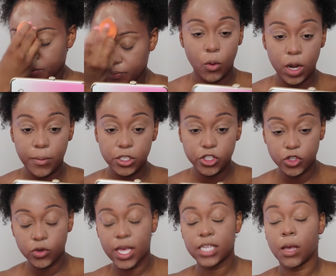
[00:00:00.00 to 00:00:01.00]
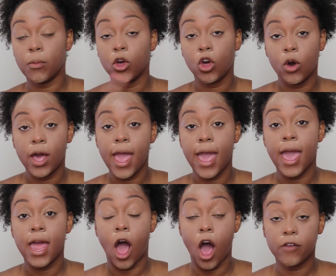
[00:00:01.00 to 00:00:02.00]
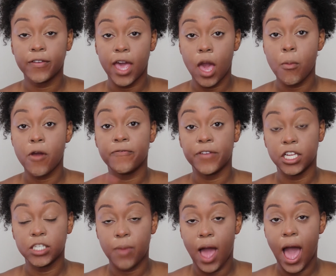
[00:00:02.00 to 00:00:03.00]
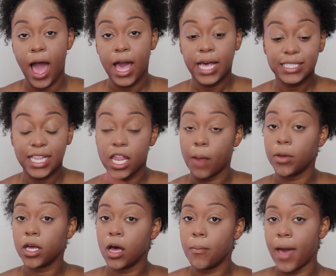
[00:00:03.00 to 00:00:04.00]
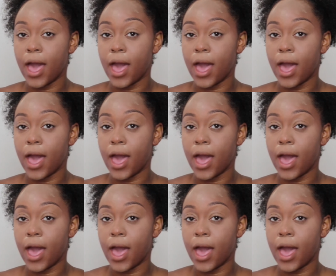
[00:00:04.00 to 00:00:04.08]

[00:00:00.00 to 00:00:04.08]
So what I'm gonna do is I'm gonna go ahead off camera, finish my eyes, and then I'm gonna come